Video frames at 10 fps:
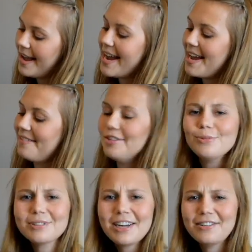and this
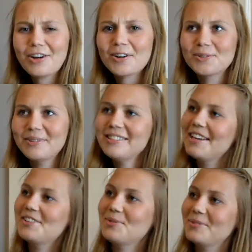was kind of a hard one.
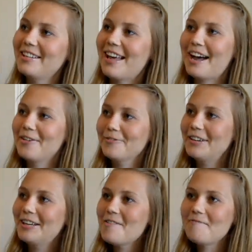I don't really have
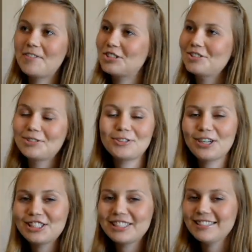fictional
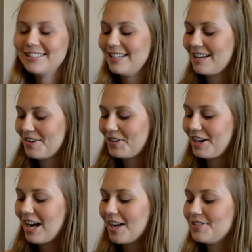crushes
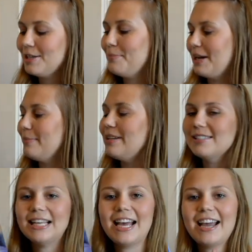very often, but I'm gonna
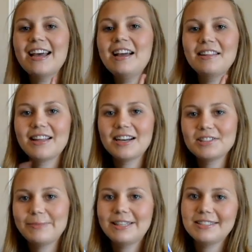say The
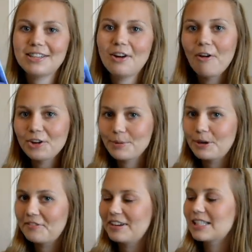Husband in All Your
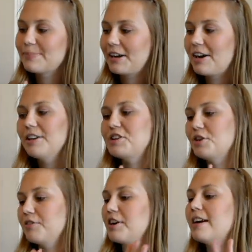Perfects by Colleen
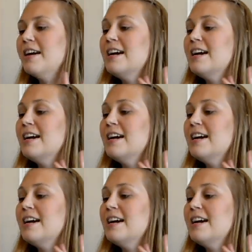Hoover.